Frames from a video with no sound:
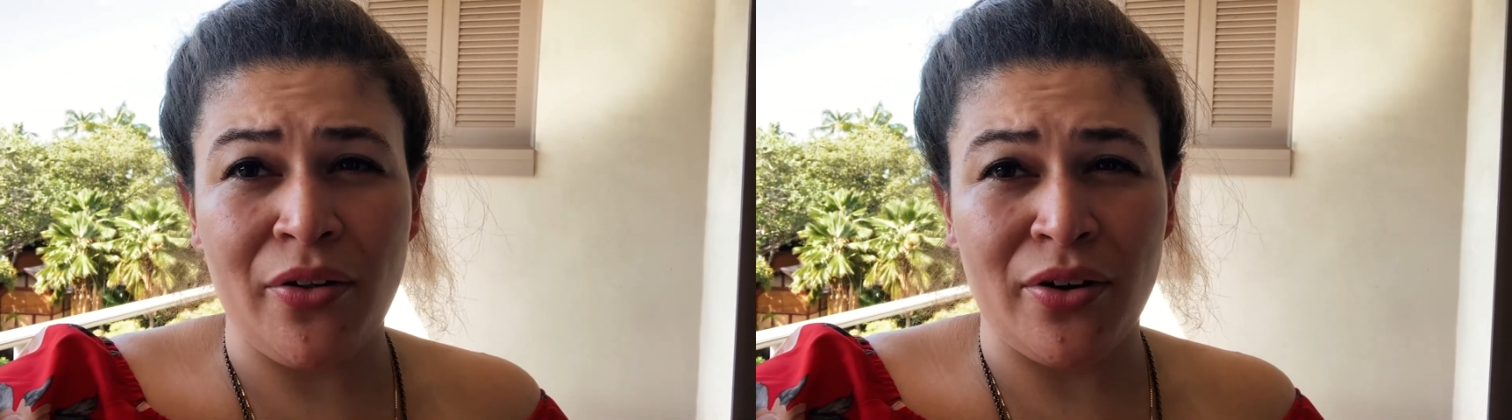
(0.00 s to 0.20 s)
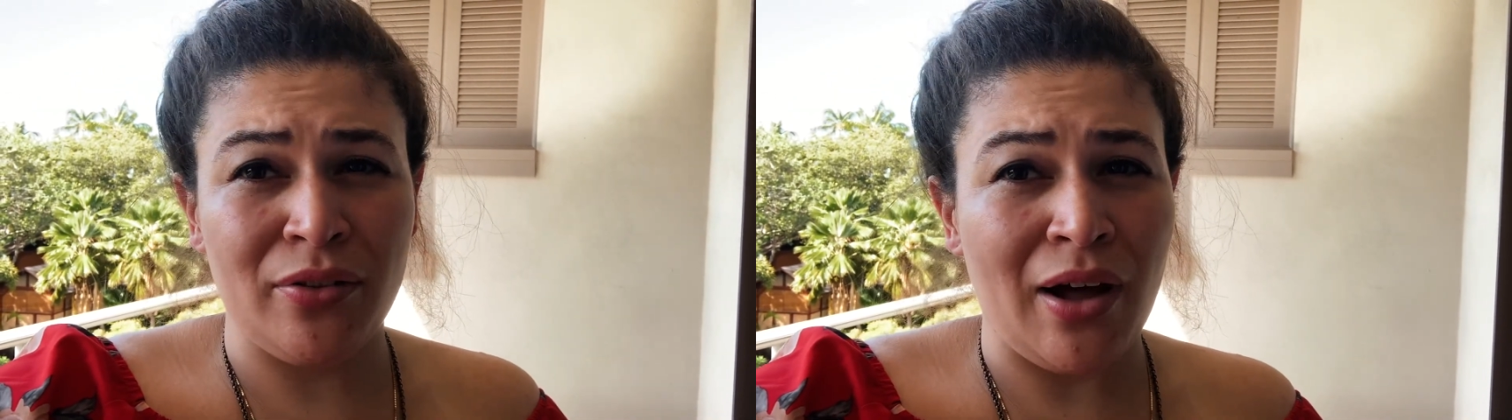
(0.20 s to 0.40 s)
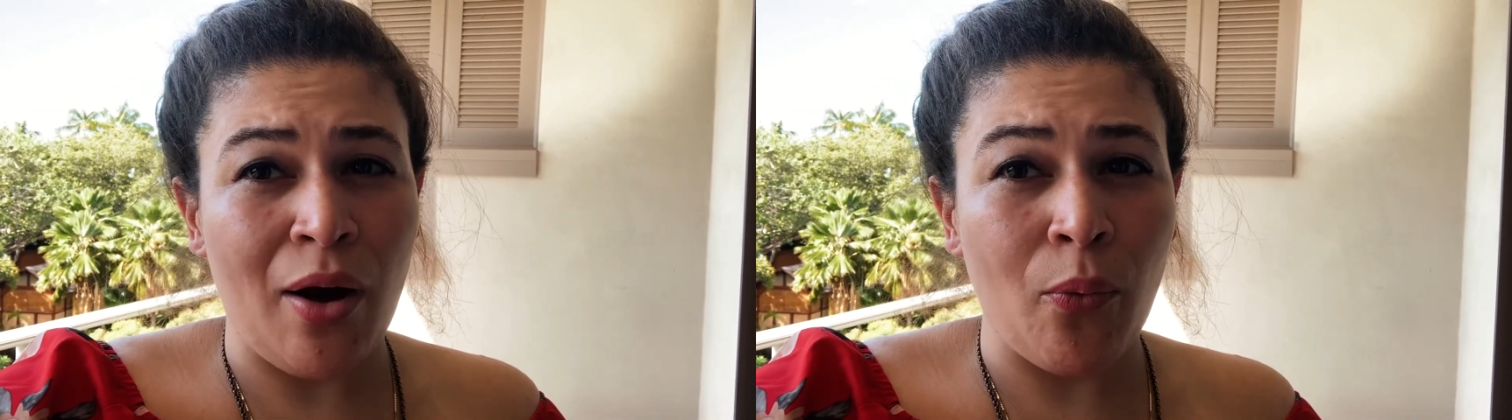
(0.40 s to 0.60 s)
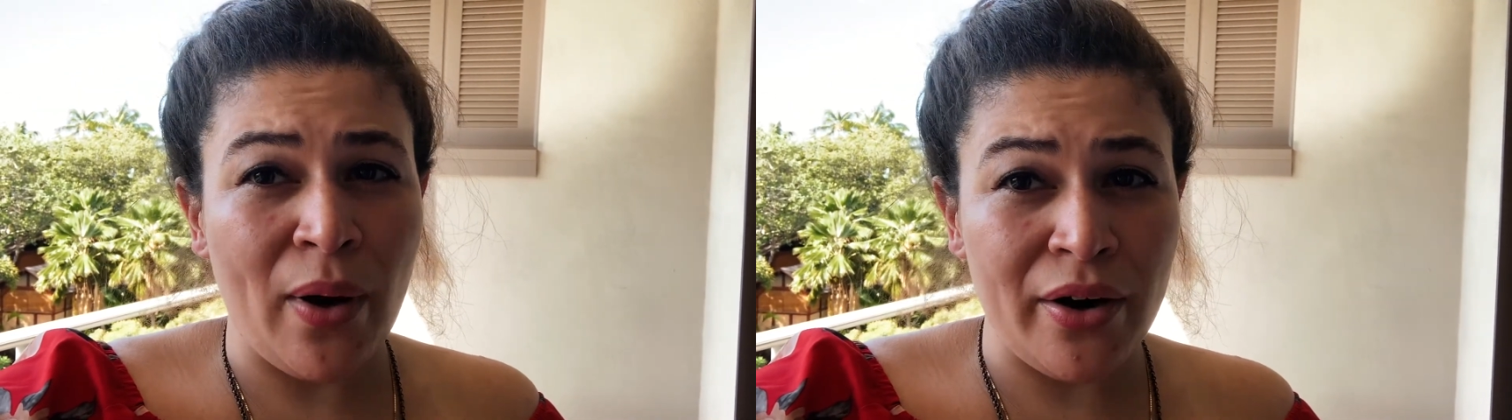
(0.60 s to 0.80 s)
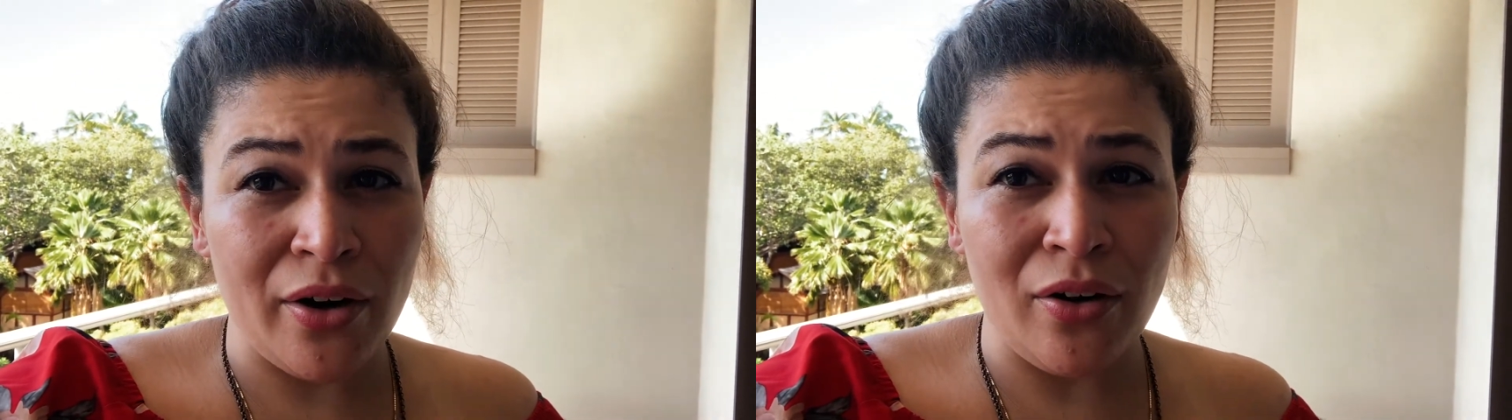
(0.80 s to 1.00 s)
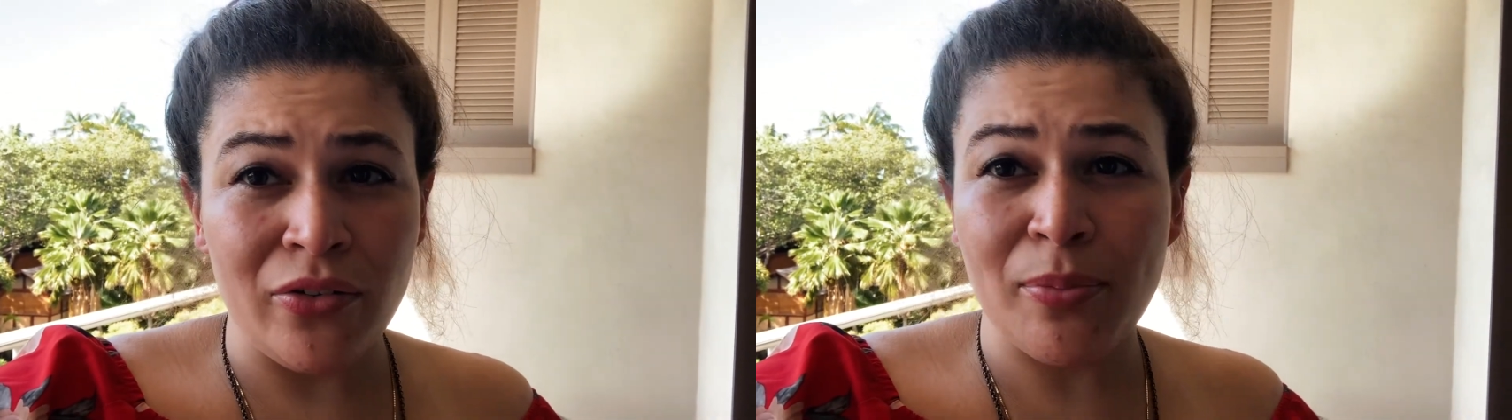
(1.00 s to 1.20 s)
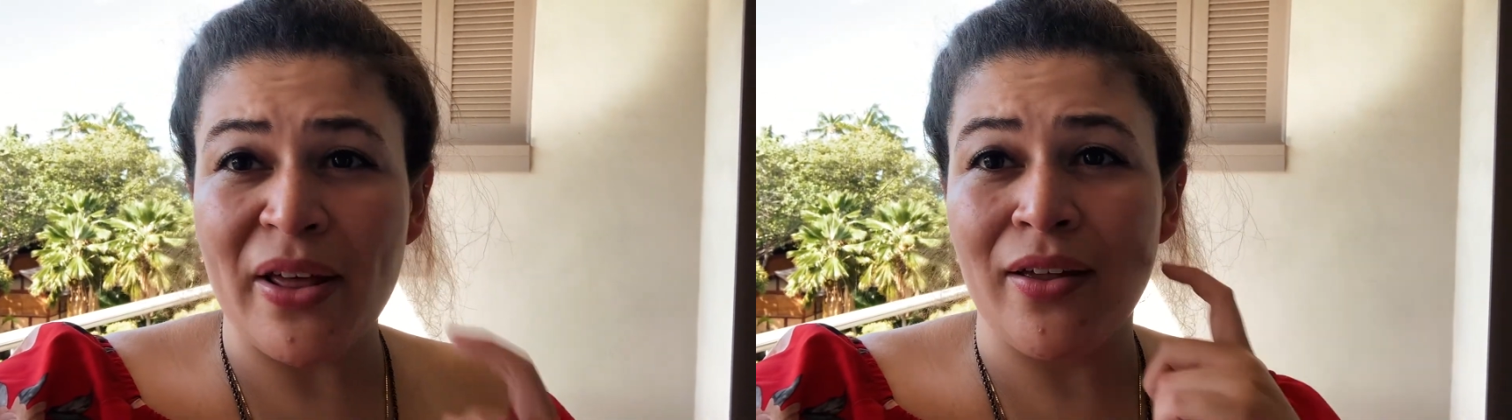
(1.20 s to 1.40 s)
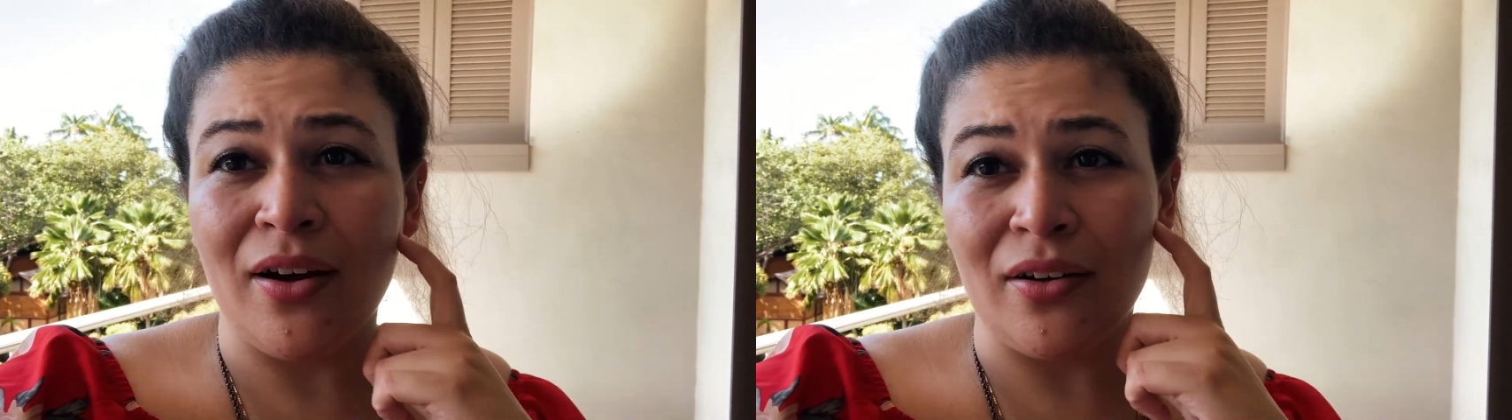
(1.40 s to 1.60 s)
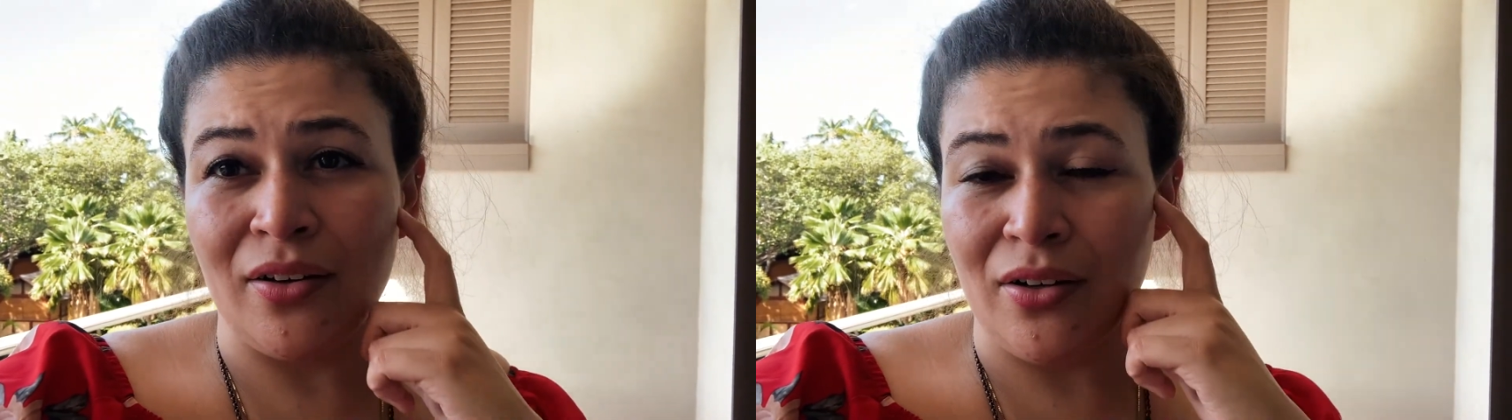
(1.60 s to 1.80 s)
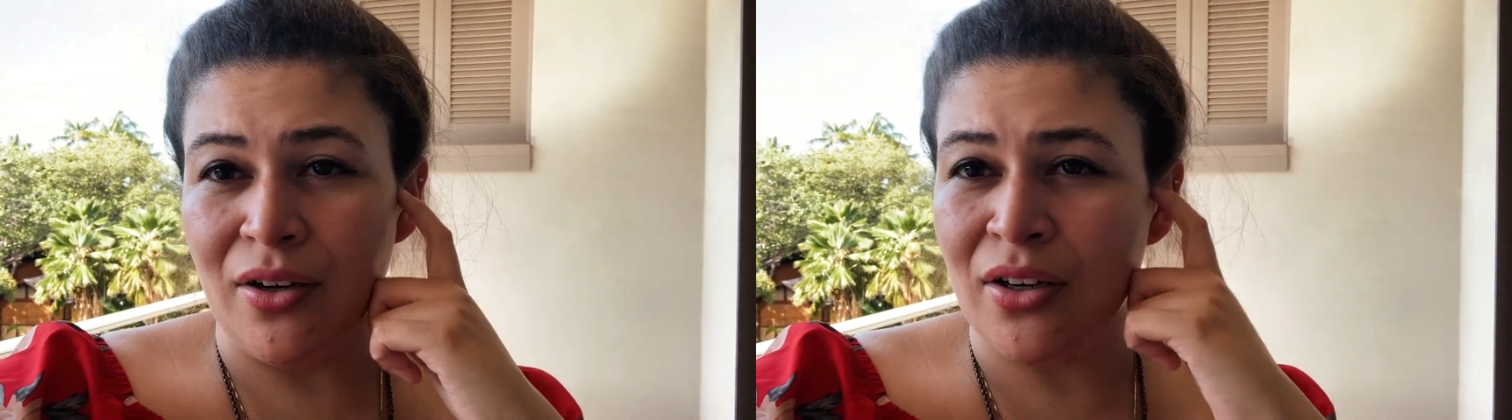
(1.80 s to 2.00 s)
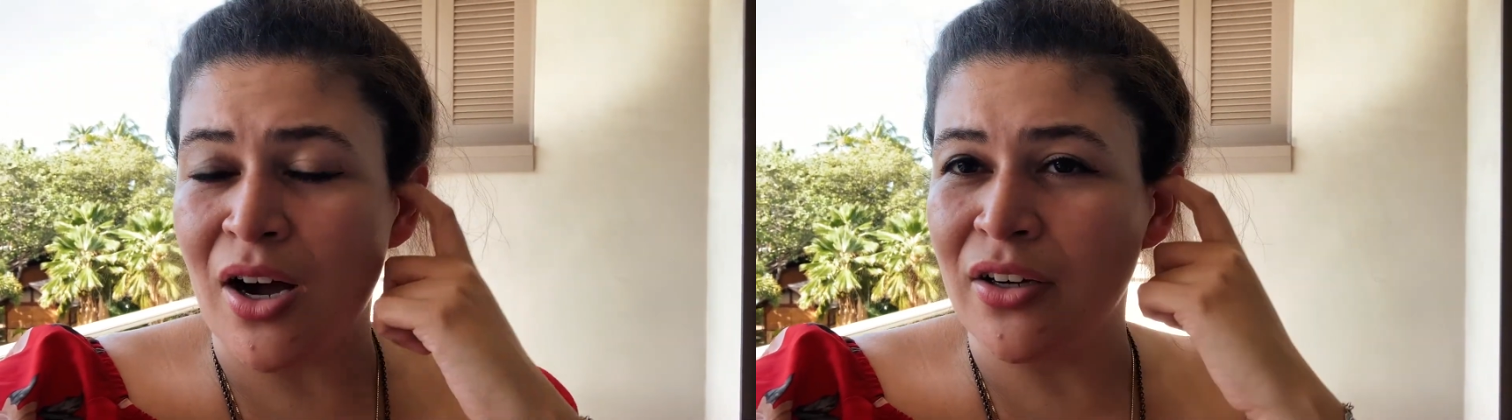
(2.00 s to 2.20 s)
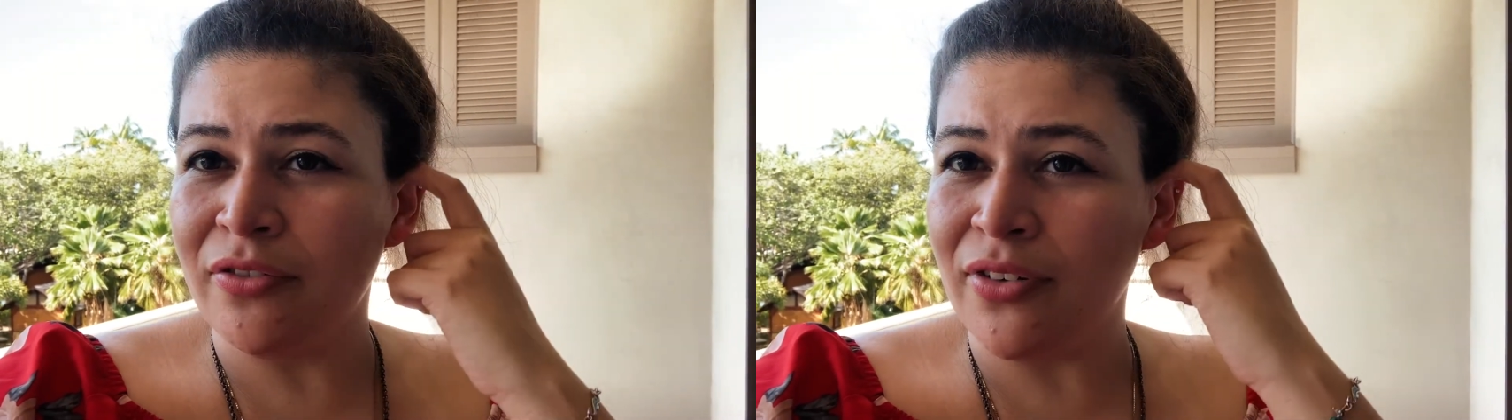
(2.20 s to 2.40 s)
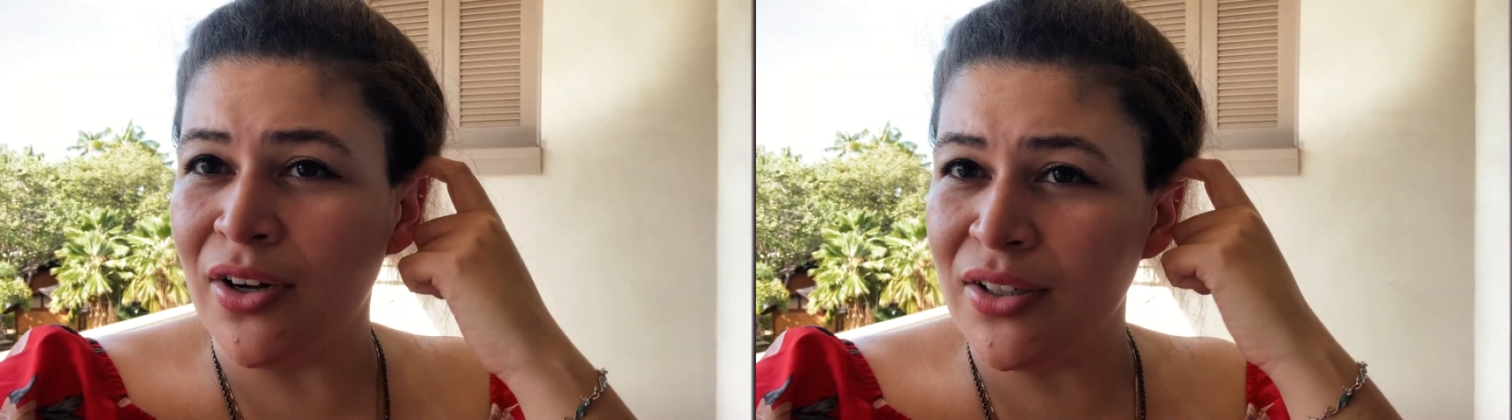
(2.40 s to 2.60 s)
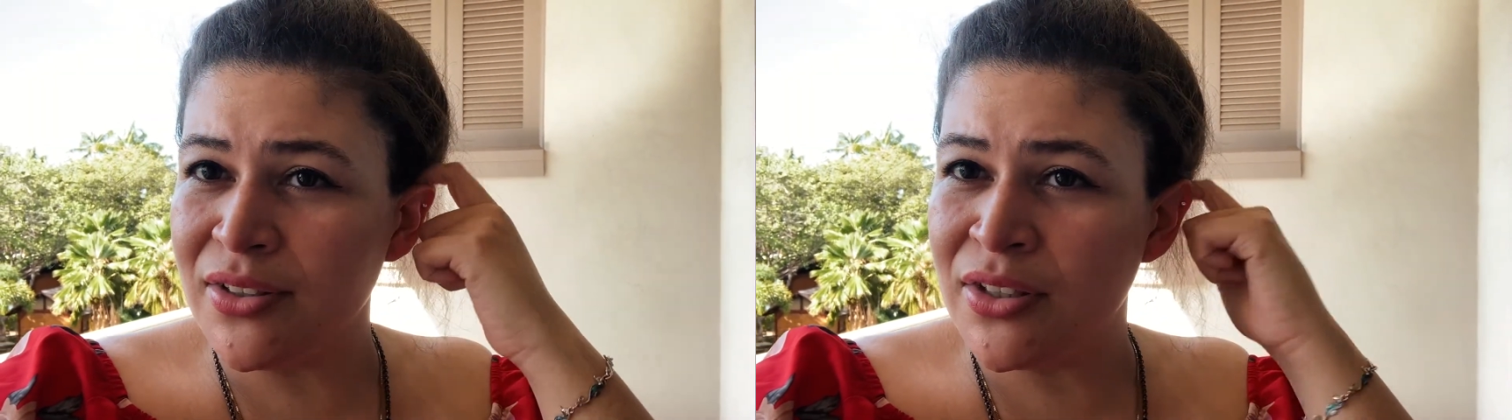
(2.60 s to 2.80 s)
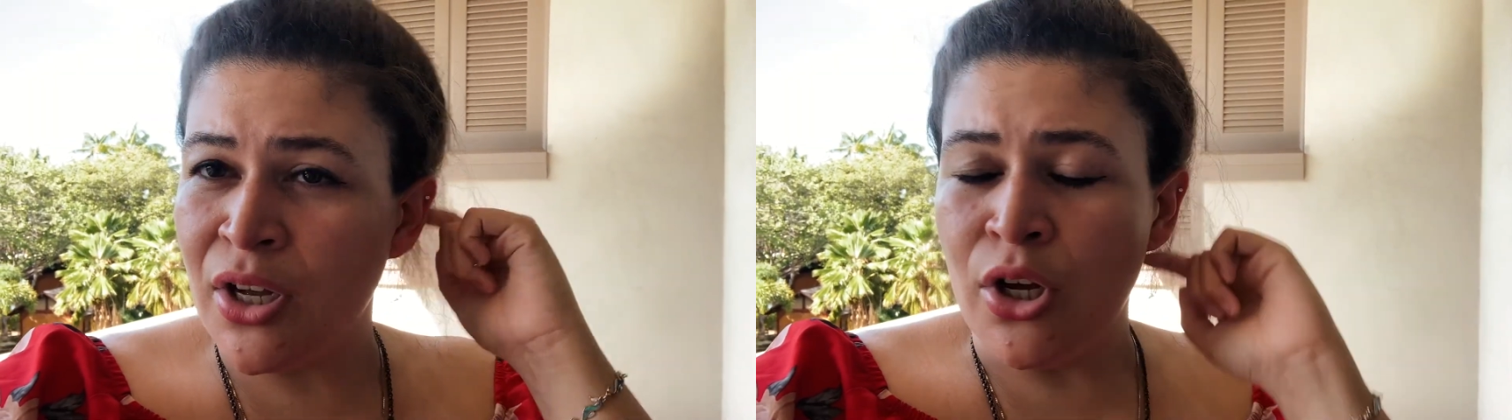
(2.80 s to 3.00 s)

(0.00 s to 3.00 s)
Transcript: They're a lot wetter over by the Akaka Falls.